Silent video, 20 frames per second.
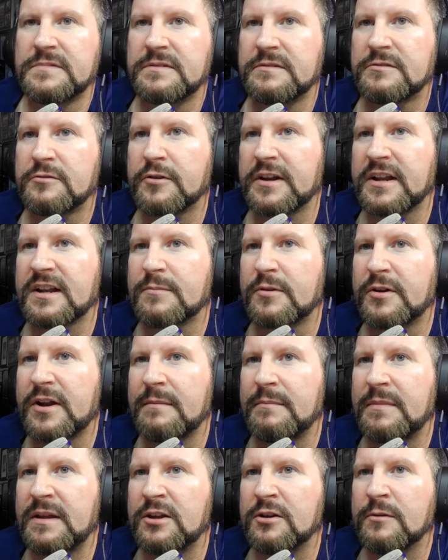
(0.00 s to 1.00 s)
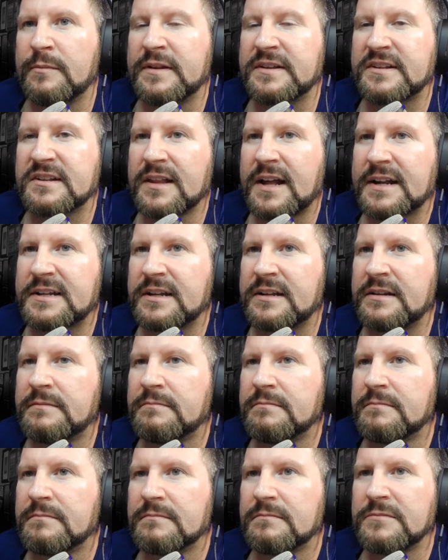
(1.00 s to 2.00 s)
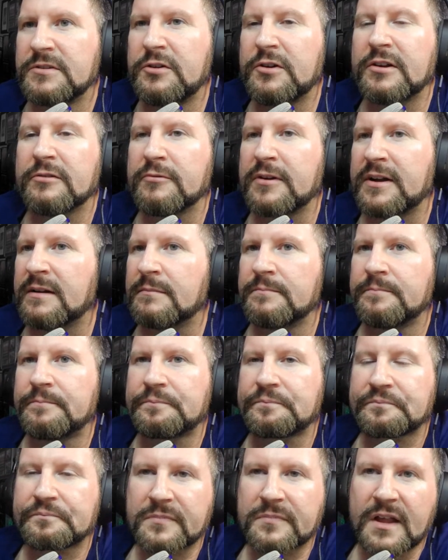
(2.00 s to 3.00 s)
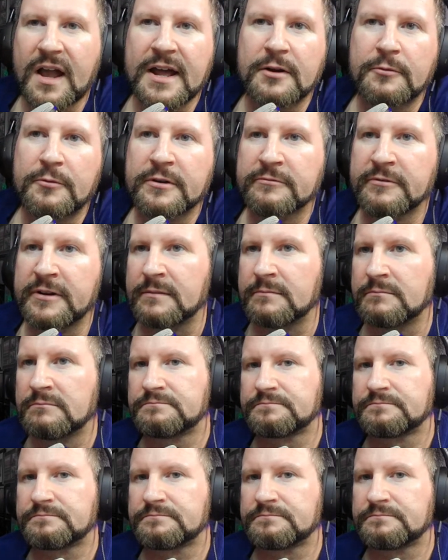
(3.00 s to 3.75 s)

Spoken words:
Greetings, Monet Me. You've been selected. You can read them. I don't want to read them.